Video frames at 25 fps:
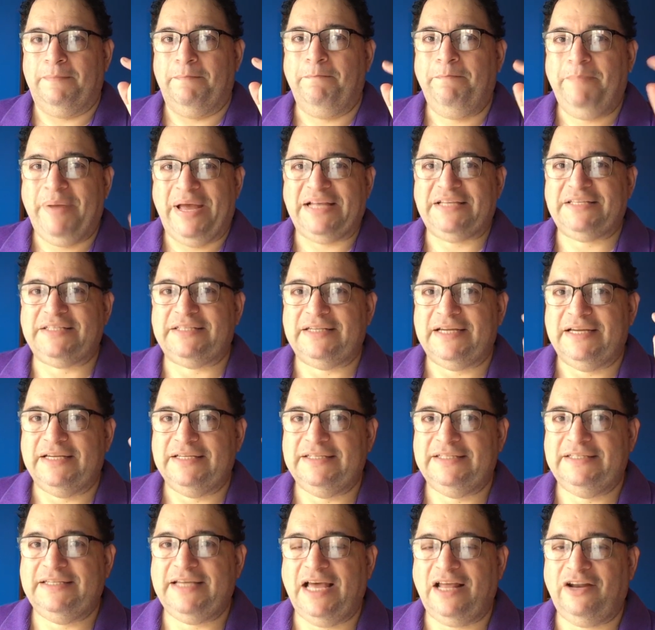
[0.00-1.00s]

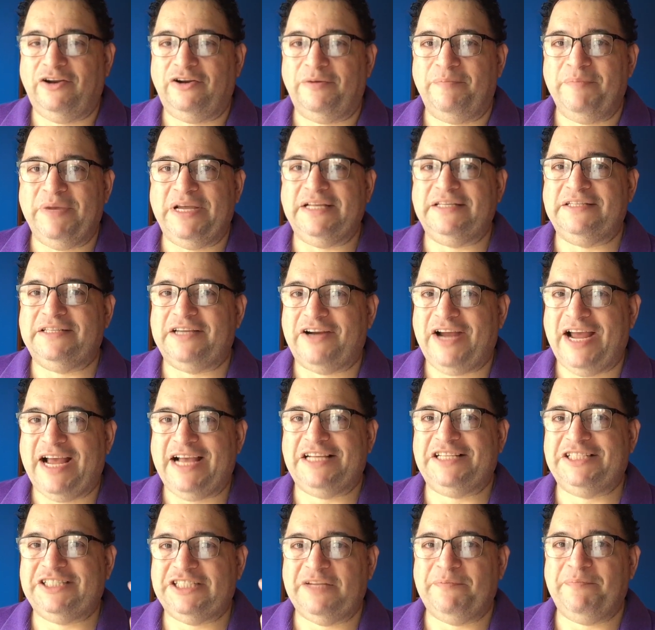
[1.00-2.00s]
Bestseller means there
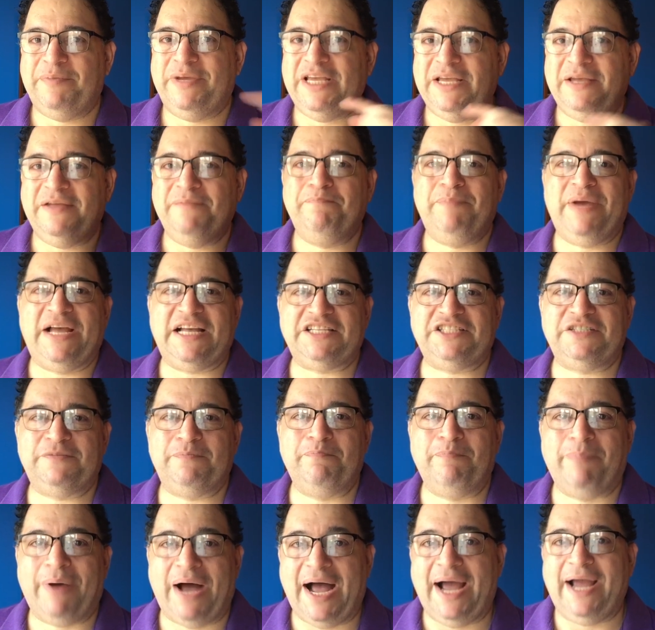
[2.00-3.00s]
has to be
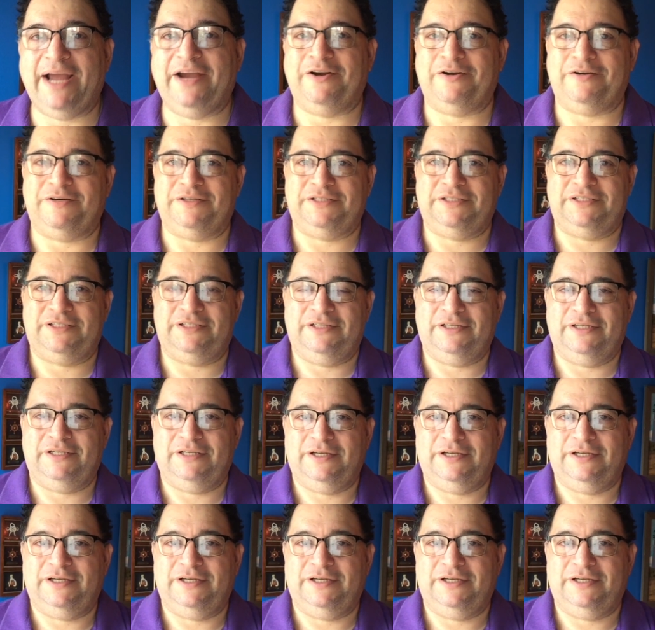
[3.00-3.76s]
best buyers.